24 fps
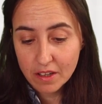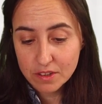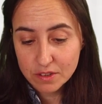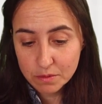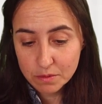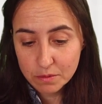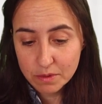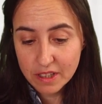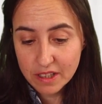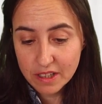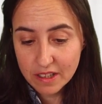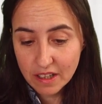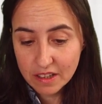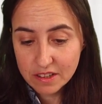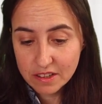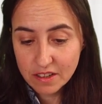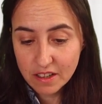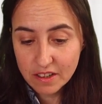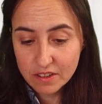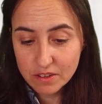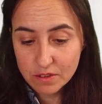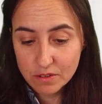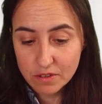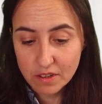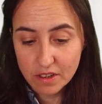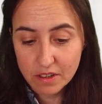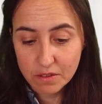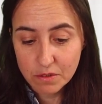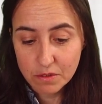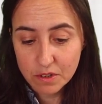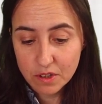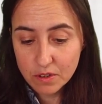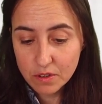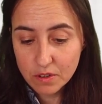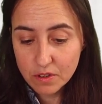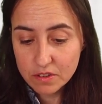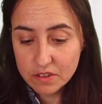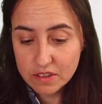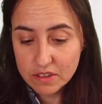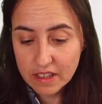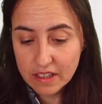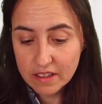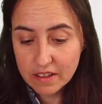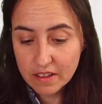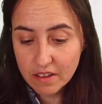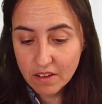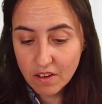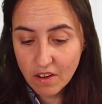So we can actually do that. If we go to
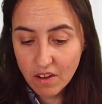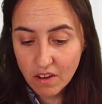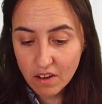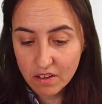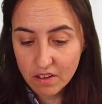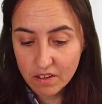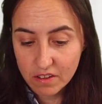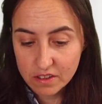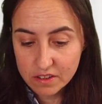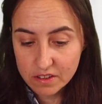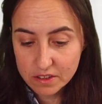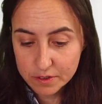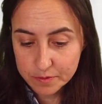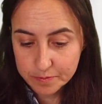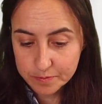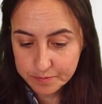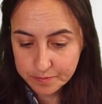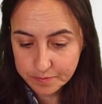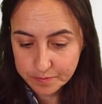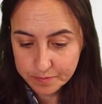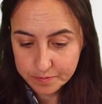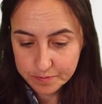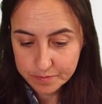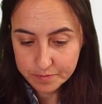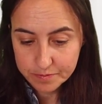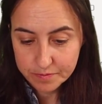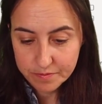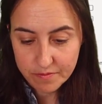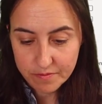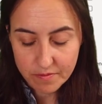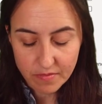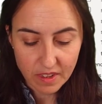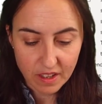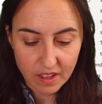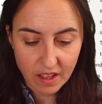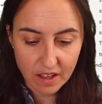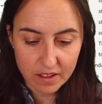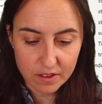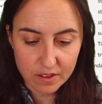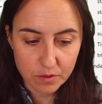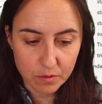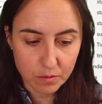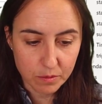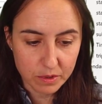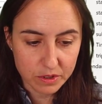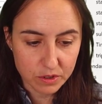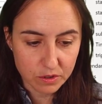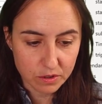data colors
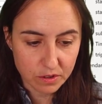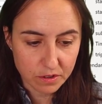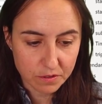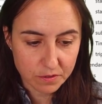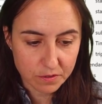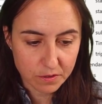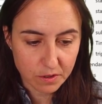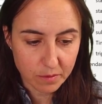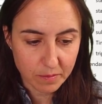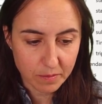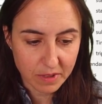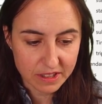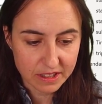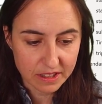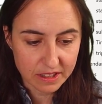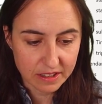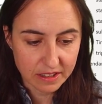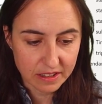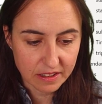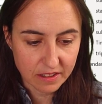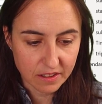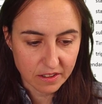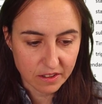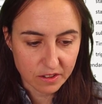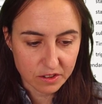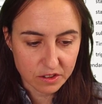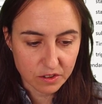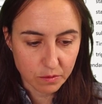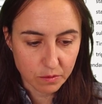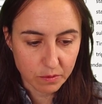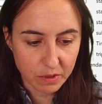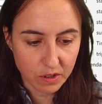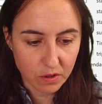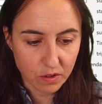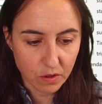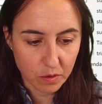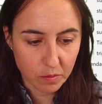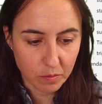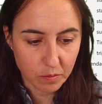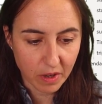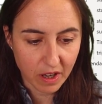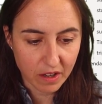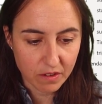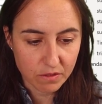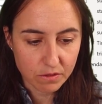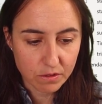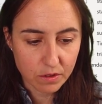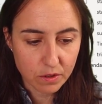and we do the formatting here. So we go
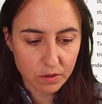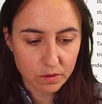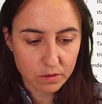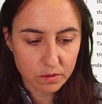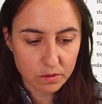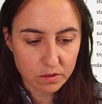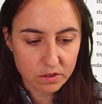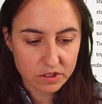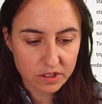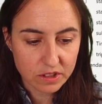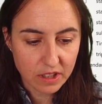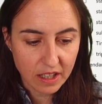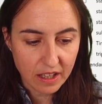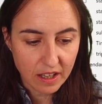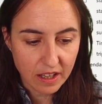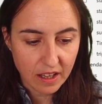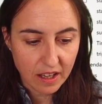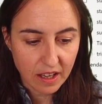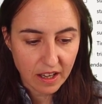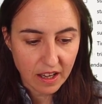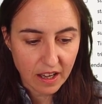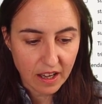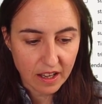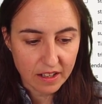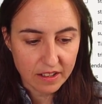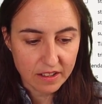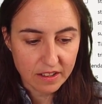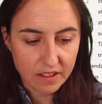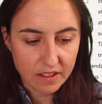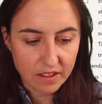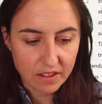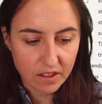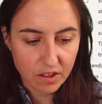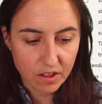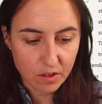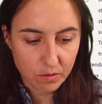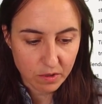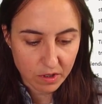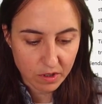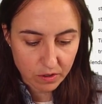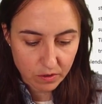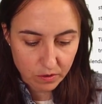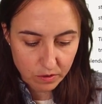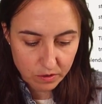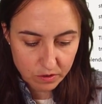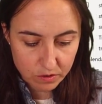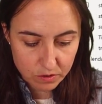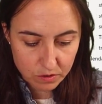by rules and here we're
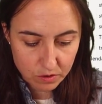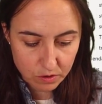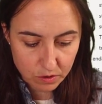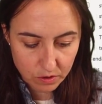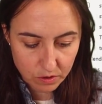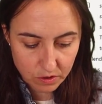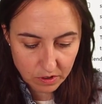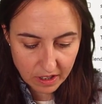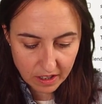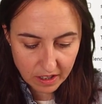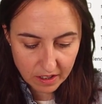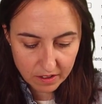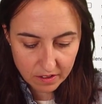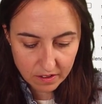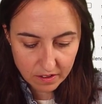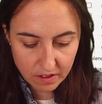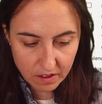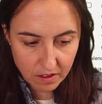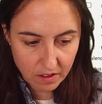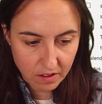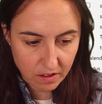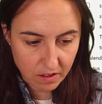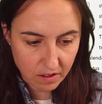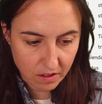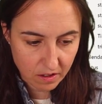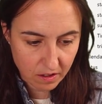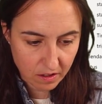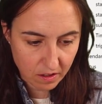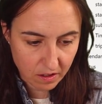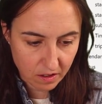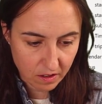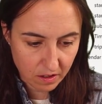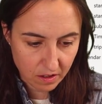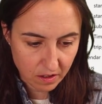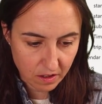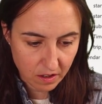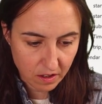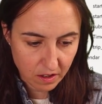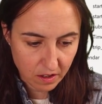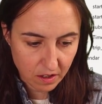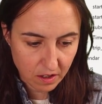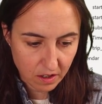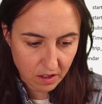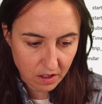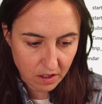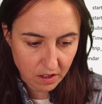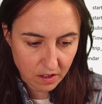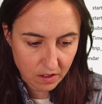going to get
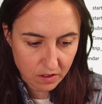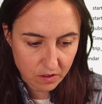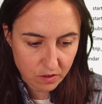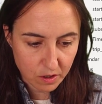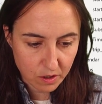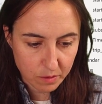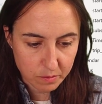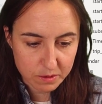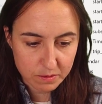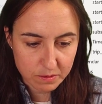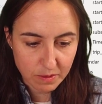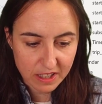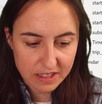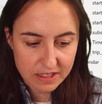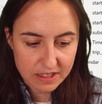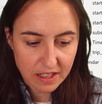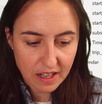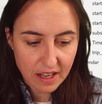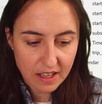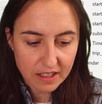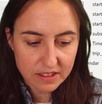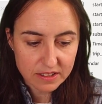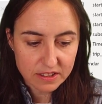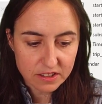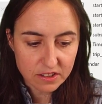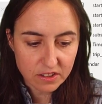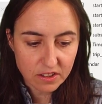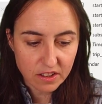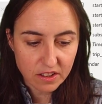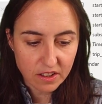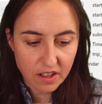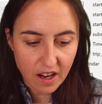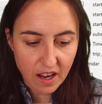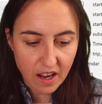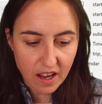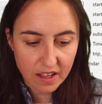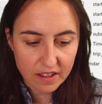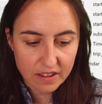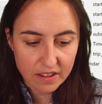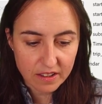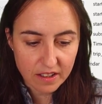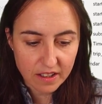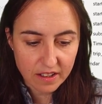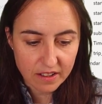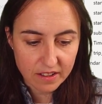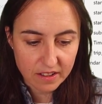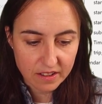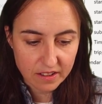trips by slicer.
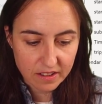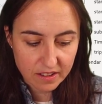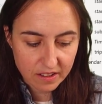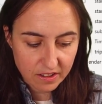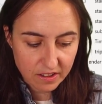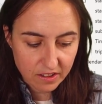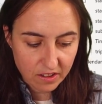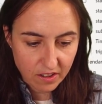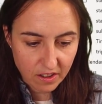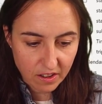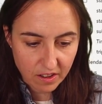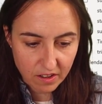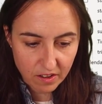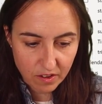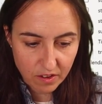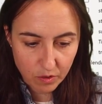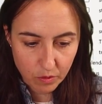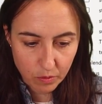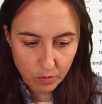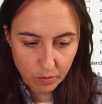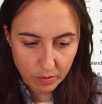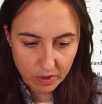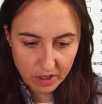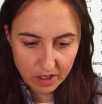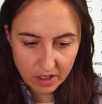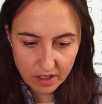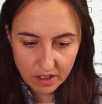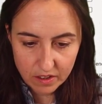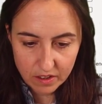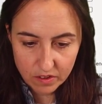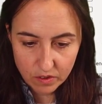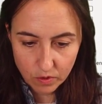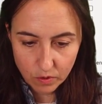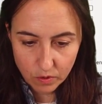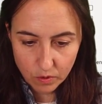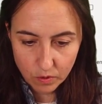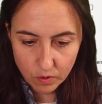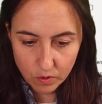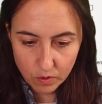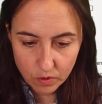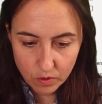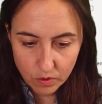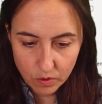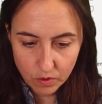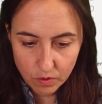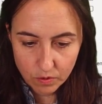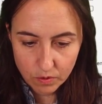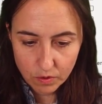And then here we do
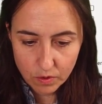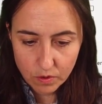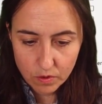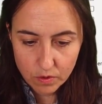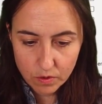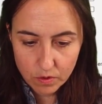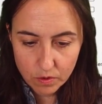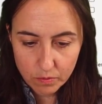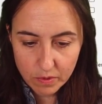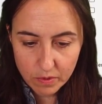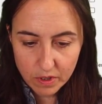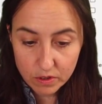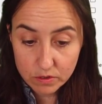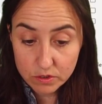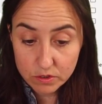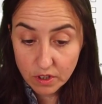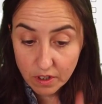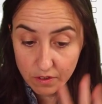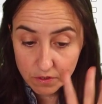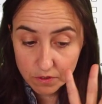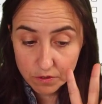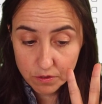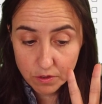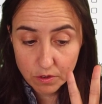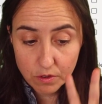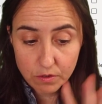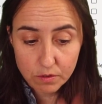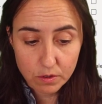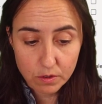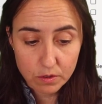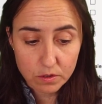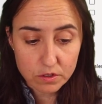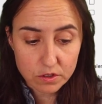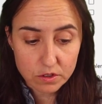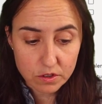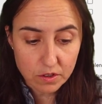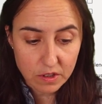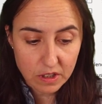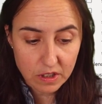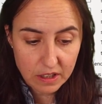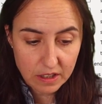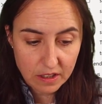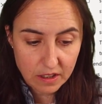new rule. We're going to have four rules.